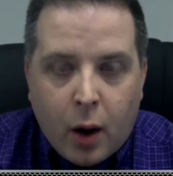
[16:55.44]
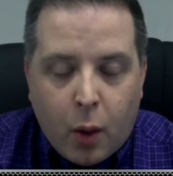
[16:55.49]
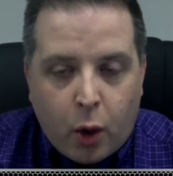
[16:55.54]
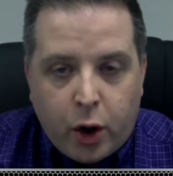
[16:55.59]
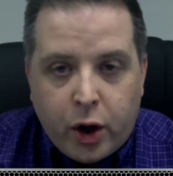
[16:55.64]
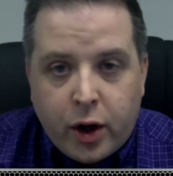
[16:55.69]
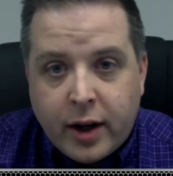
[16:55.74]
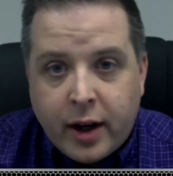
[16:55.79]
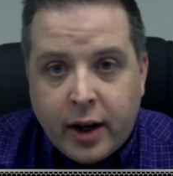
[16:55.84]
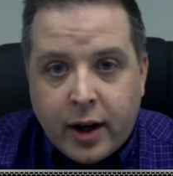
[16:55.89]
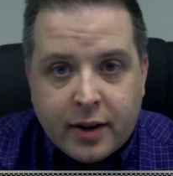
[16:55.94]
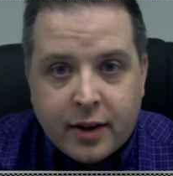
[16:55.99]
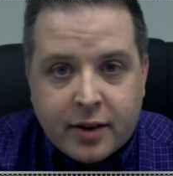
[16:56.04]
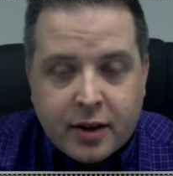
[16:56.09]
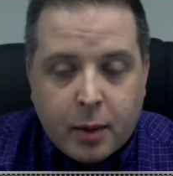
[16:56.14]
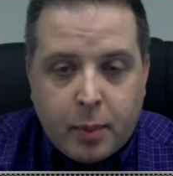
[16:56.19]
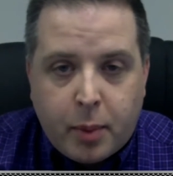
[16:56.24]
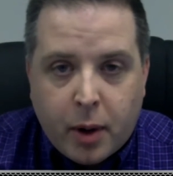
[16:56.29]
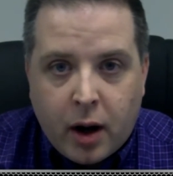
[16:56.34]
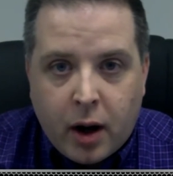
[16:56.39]
or you can hit
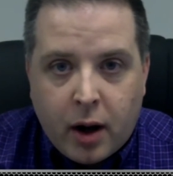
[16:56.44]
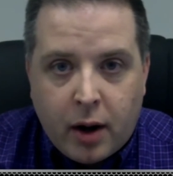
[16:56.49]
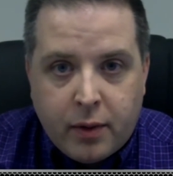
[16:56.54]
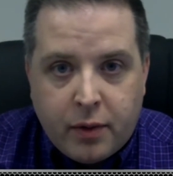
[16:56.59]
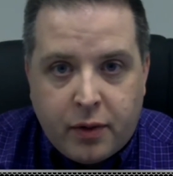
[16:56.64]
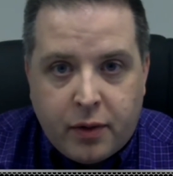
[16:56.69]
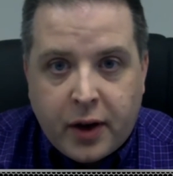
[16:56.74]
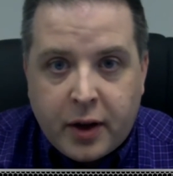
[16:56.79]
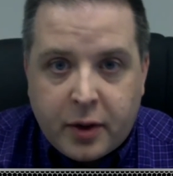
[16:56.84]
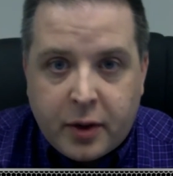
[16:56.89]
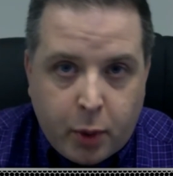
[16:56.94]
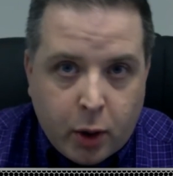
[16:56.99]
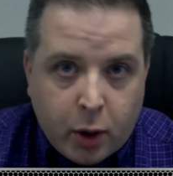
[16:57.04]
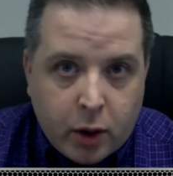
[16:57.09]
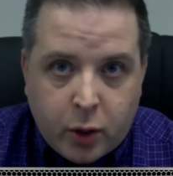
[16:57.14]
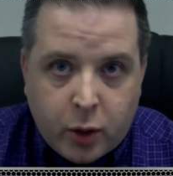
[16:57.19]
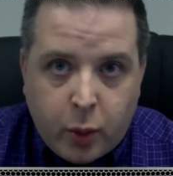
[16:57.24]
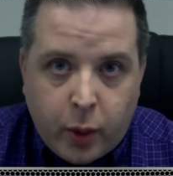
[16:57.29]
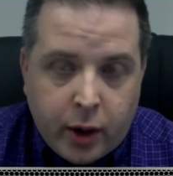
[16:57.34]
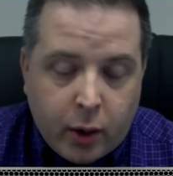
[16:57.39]
us up on
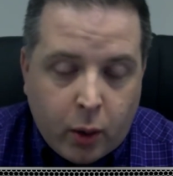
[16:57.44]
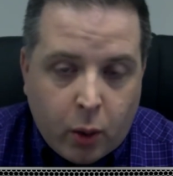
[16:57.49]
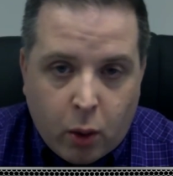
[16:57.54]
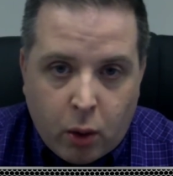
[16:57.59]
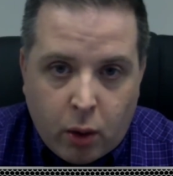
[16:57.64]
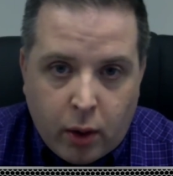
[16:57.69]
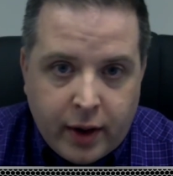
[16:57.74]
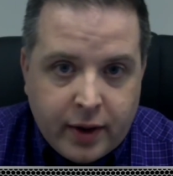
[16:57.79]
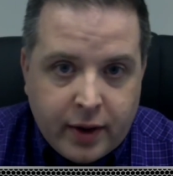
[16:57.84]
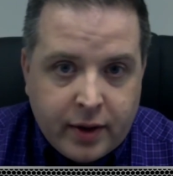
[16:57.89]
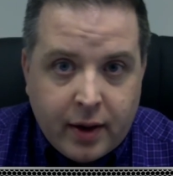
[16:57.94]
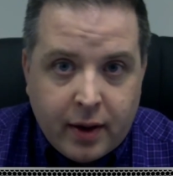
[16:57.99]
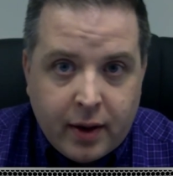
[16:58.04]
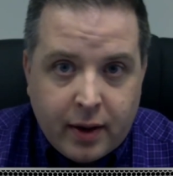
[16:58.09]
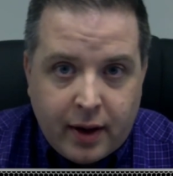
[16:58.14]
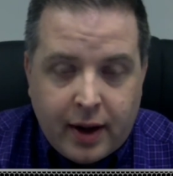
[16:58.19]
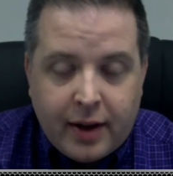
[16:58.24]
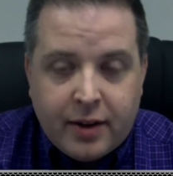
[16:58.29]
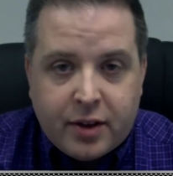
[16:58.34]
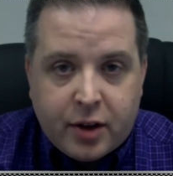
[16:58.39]
Facebook, Twitter, or
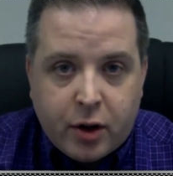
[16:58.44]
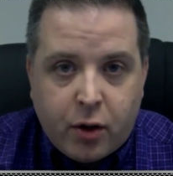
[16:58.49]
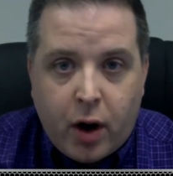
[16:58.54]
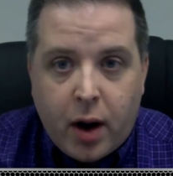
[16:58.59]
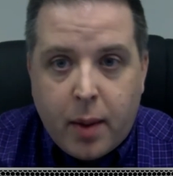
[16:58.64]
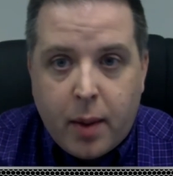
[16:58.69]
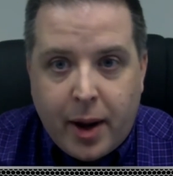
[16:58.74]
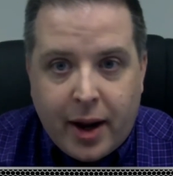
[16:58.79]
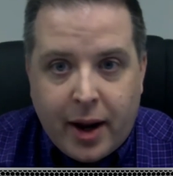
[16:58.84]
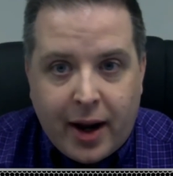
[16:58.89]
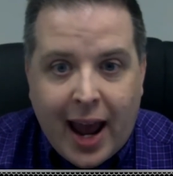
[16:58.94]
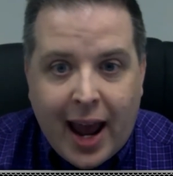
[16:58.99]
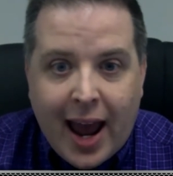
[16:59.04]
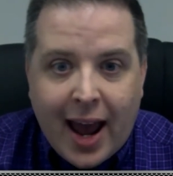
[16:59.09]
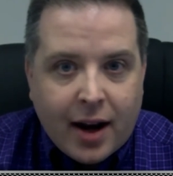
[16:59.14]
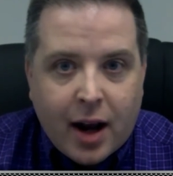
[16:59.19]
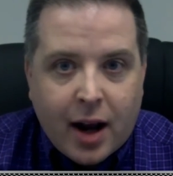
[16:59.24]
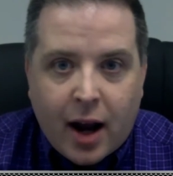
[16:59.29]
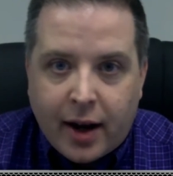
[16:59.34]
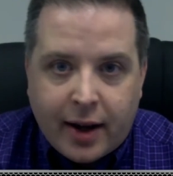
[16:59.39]
Instagram
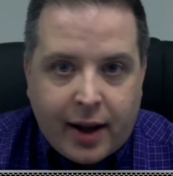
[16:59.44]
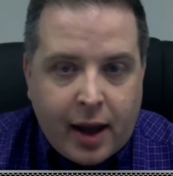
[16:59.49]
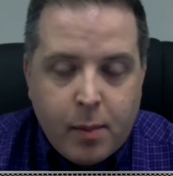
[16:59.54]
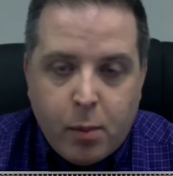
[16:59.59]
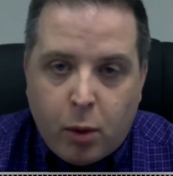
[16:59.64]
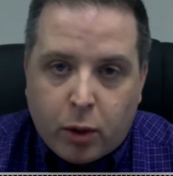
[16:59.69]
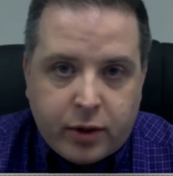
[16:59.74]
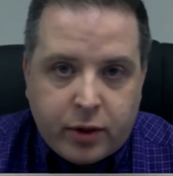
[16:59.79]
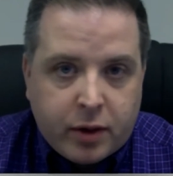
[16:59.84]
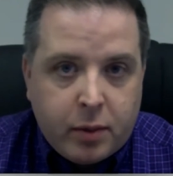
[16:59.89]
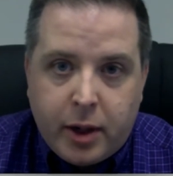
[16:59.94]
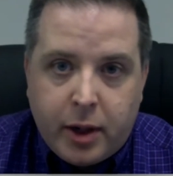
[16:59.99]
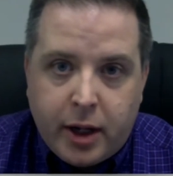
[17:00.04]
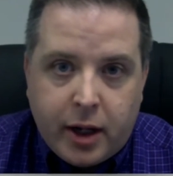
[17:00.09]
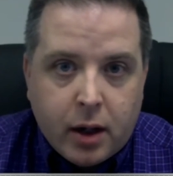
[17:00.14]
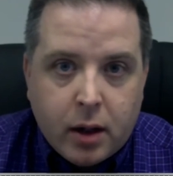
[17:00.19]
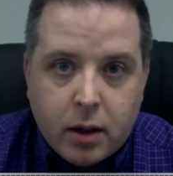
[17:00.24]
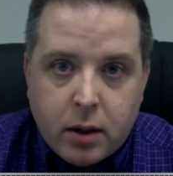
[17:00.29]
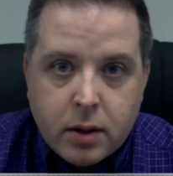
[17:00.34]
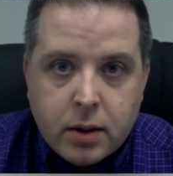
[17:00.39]
at
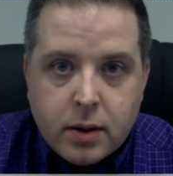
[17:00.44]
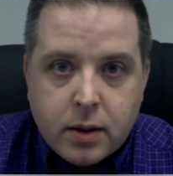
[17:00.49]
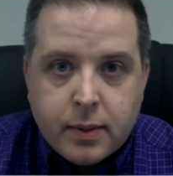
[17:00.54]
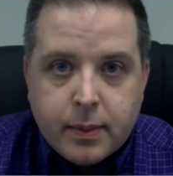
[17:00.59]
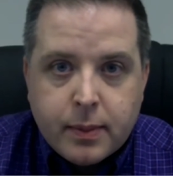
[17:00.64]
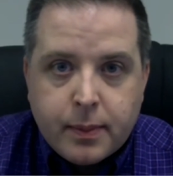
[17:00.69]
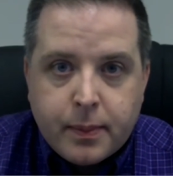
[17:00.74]
IKMultimedia.